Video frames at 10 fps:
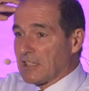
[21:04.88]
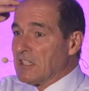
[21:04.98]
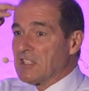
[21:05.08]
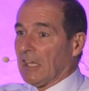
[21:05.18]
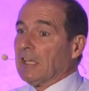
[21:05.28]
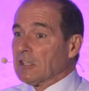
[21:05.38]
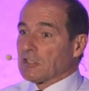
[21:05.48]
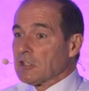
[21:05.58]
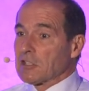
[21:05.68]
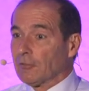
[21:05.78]

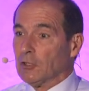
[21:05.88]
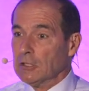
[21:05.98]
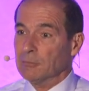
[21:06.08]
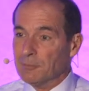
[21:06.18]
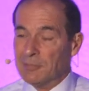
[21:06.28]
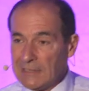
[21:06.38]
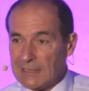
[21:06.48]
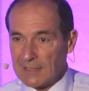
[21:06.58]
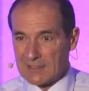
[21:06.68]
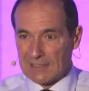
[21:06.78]
intelligence of human
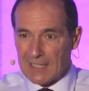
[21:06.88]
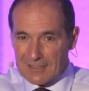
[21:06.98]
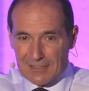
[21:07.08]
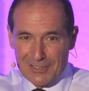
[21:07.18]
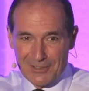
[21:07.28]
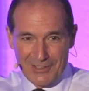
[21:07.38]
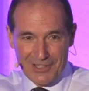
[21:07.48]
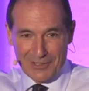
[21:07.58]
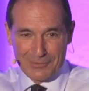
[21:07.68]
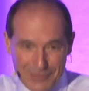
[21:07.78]
beings, let alone
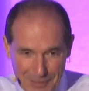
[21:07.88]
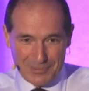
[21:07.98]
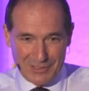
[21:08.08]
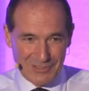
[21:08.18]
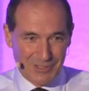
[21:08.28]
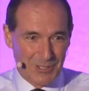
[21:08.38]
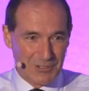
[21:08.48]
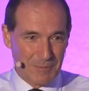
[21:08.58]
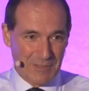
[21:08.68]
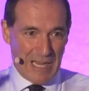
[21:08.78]
robots,
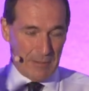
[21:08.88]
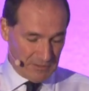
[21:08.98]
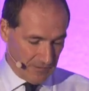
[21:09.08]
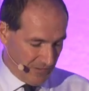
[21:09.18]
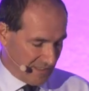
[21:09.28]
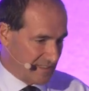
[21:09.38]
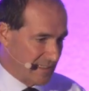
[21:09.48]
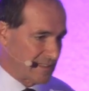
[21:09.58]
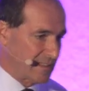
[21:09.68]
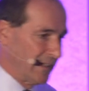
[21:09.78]
to be able to fix
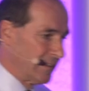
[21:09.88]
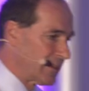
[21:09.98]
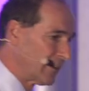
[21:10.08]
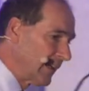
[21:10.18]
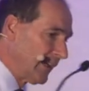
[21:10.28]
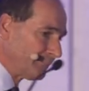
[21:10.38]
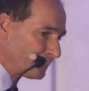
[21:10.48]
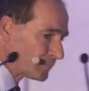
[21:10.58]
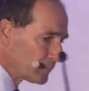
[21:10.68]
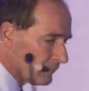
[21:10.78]
these things. Okay.
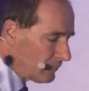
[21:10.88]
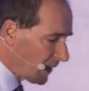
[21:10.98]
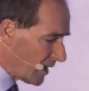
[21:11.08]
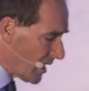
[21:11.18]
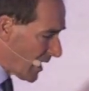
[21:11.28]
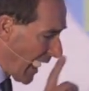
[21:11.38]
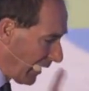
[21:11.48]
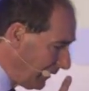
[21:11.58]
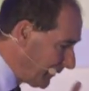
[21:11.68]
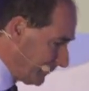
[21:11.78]

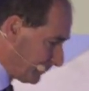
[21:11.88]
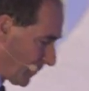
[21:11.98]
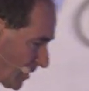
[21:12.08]
However,